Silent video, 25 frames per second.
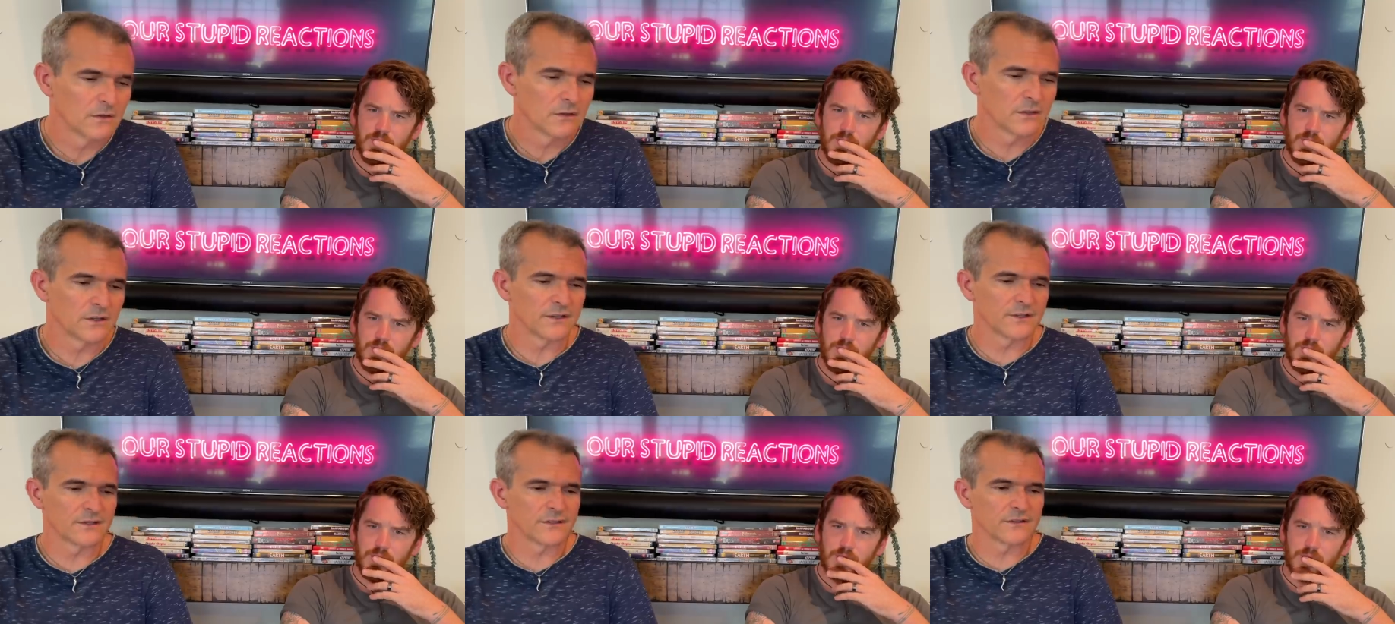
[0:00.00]

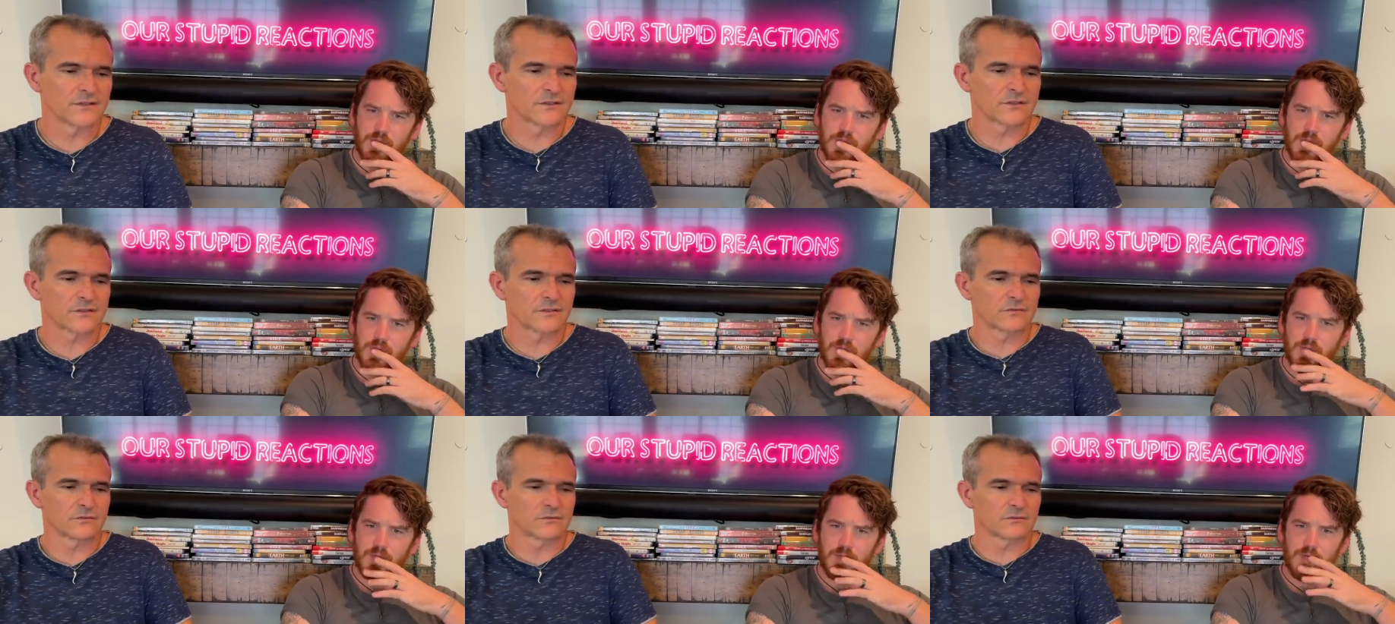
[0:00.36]

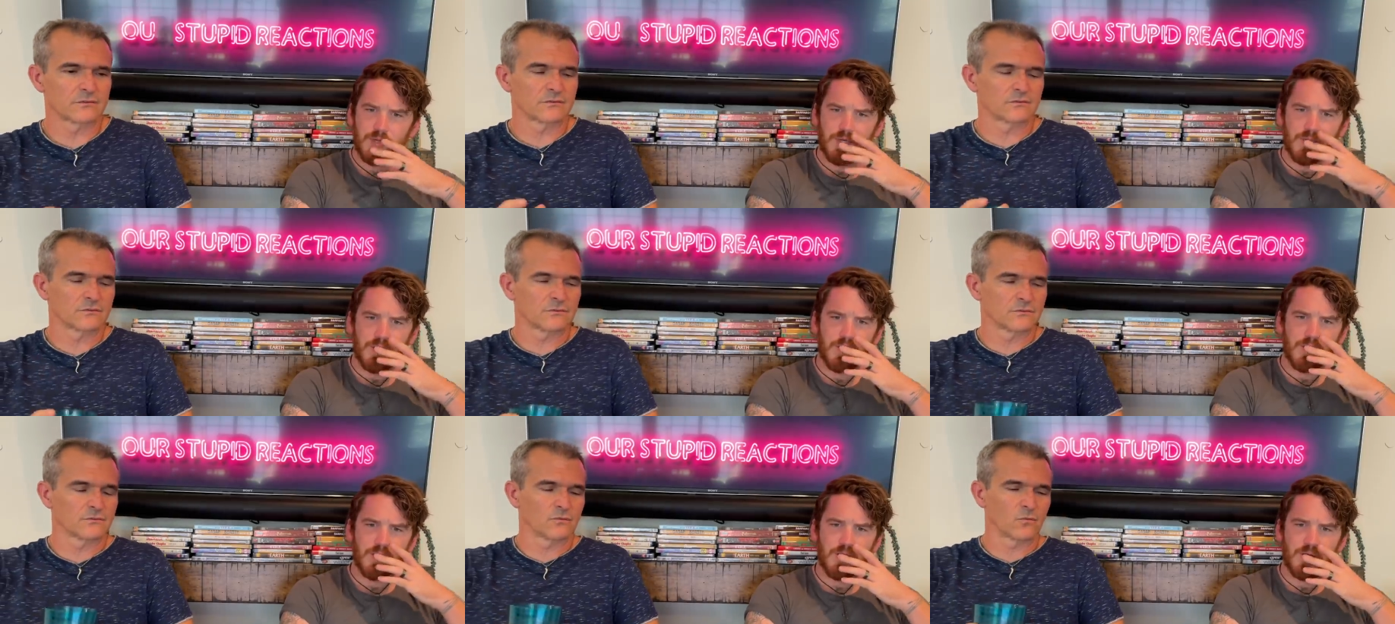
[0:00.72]
Speaker 1: His
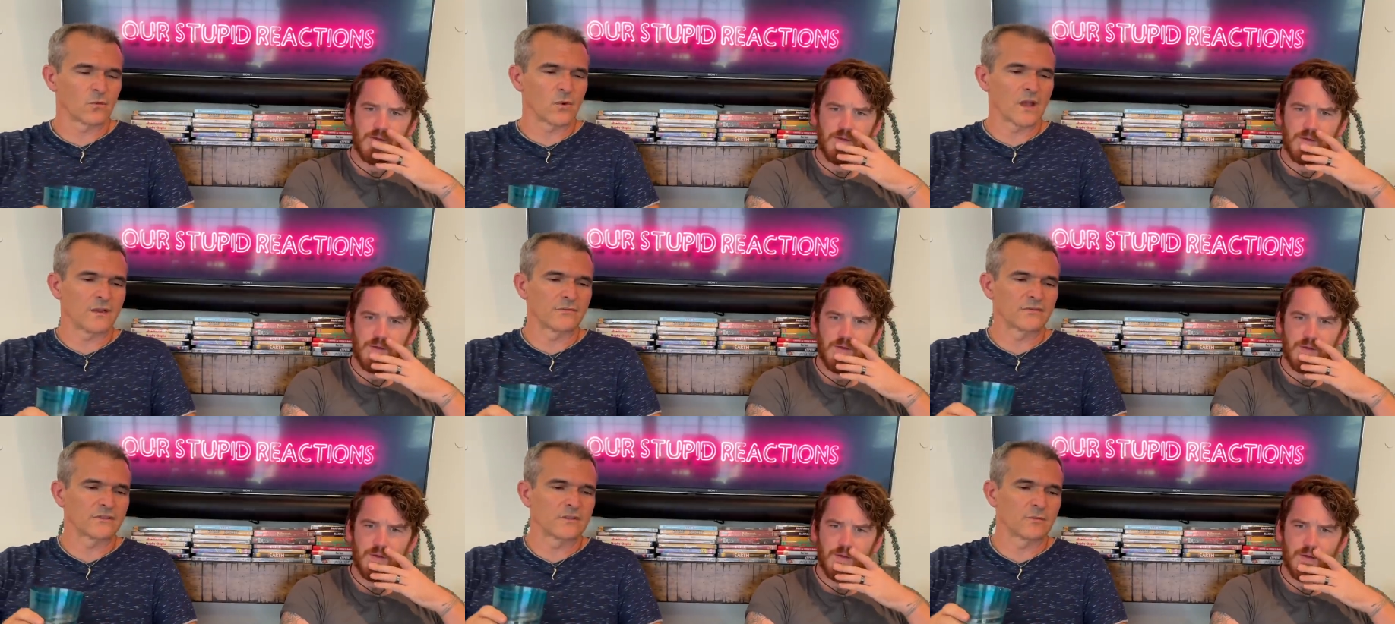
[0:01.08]

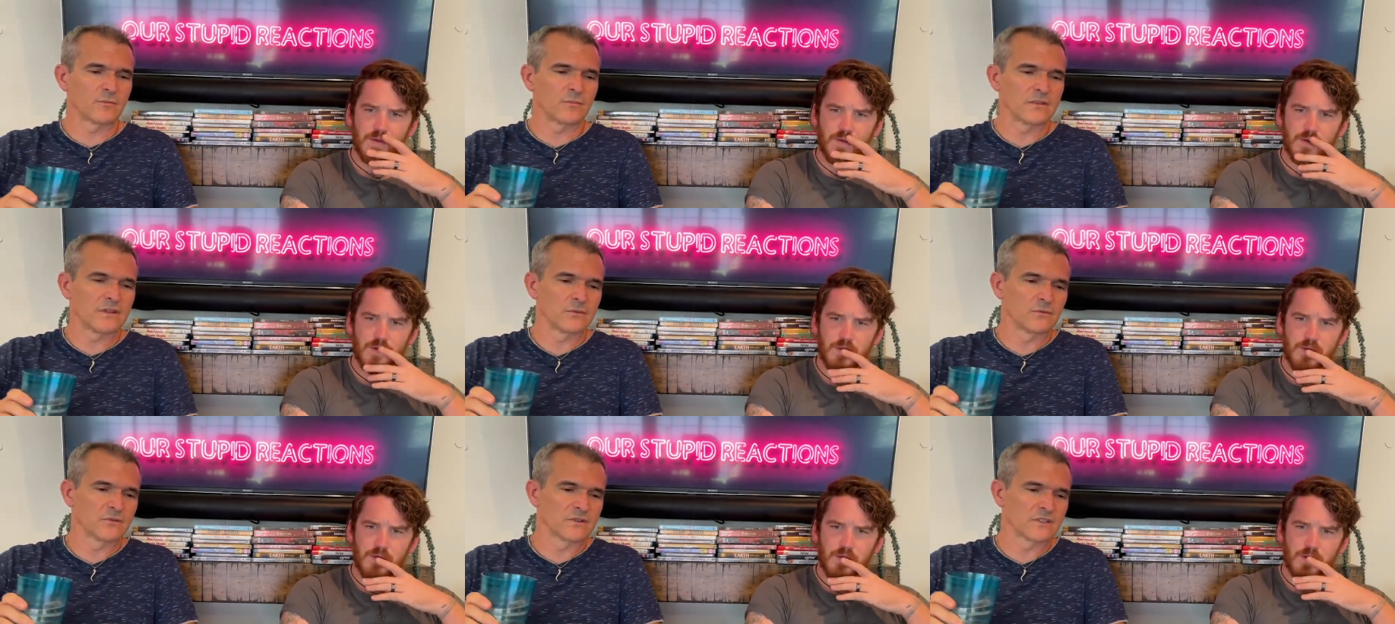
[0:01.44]

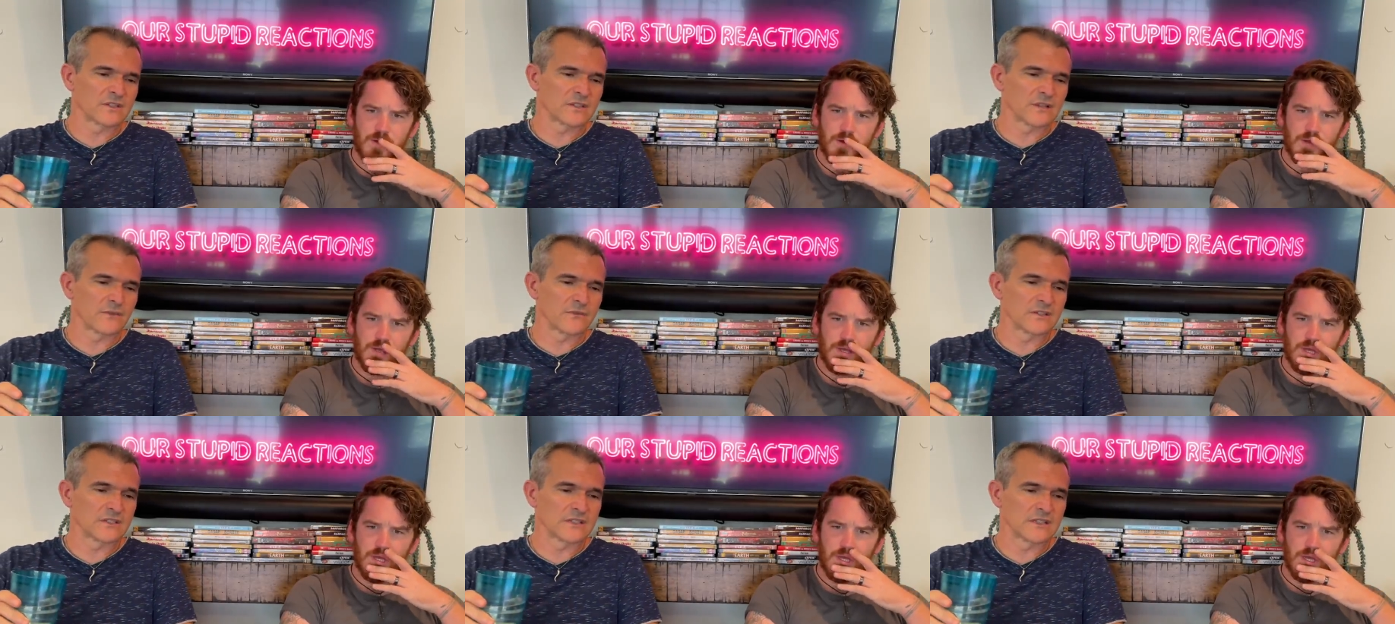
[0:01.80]
wife-to-be was
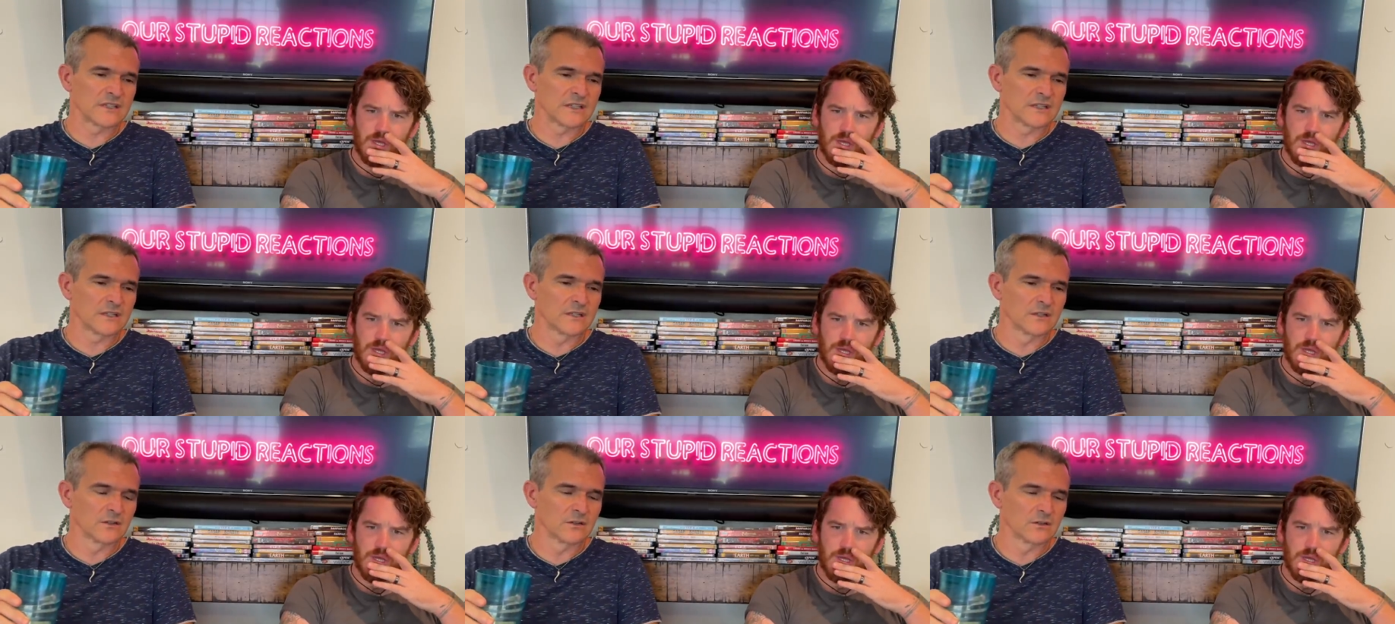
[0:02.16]

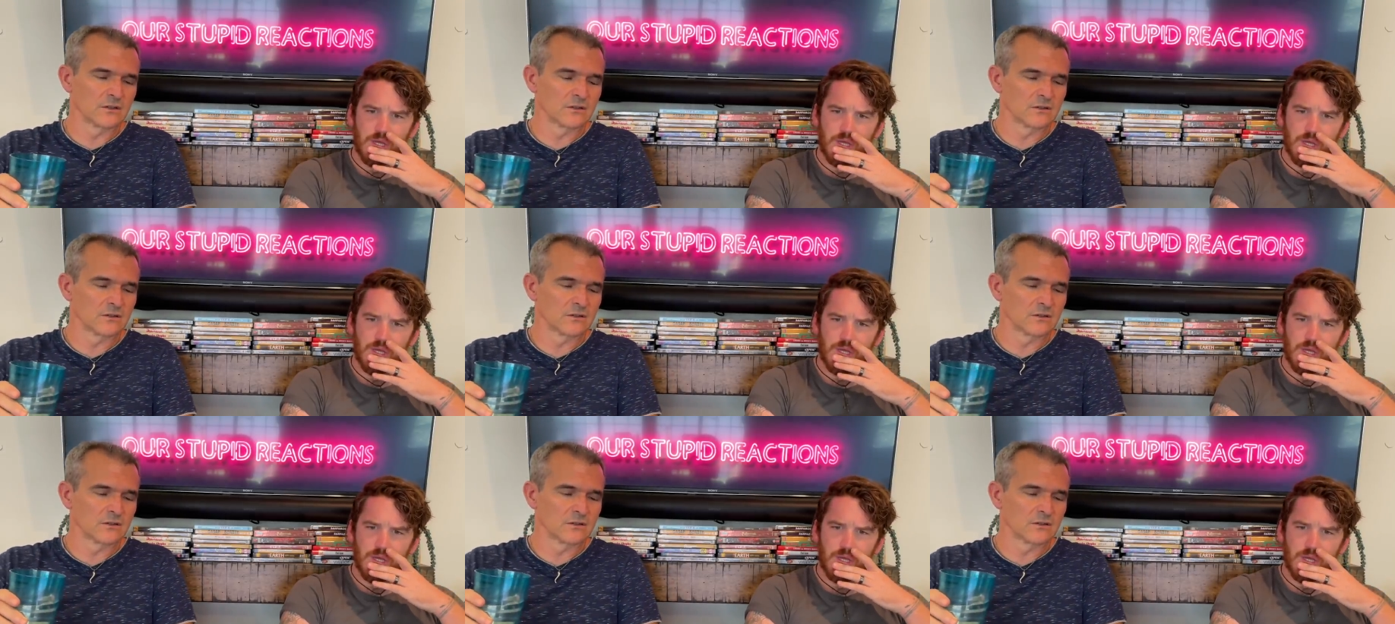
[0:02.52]
17.